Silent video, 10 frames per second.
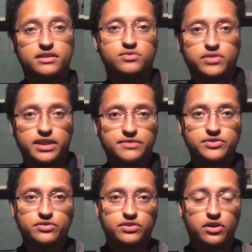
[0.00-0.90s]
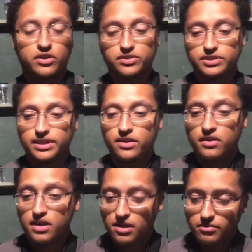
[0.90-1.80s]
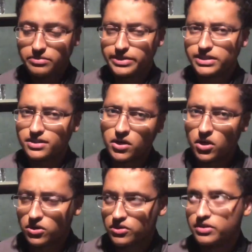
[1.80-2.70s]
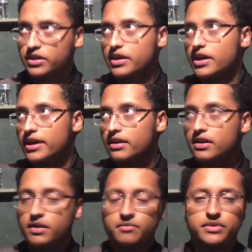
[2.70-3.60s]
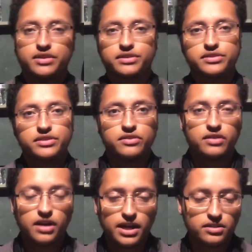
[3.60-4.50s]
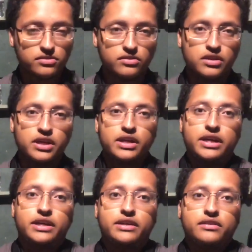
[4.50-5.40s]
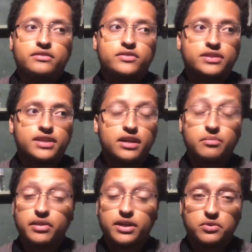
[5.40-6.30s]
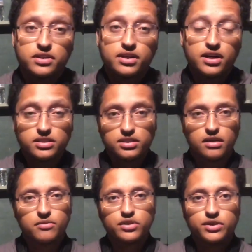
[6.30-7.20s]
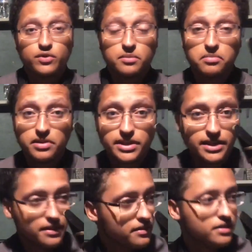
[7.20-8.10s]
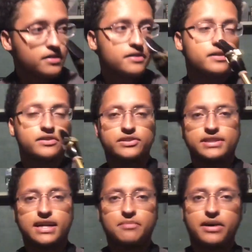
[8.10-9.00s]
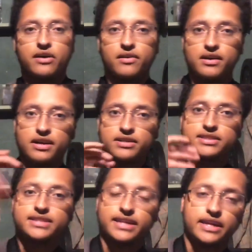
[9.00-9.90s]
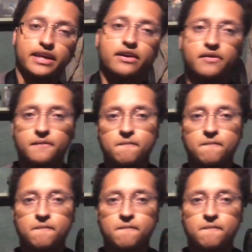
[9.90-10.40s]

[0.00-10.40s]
is what gives you a darker sound, but it makes it harder to cut because, you know, in classical, you're designed to play with an ensemble and you want to blend. So it's not about sticking out.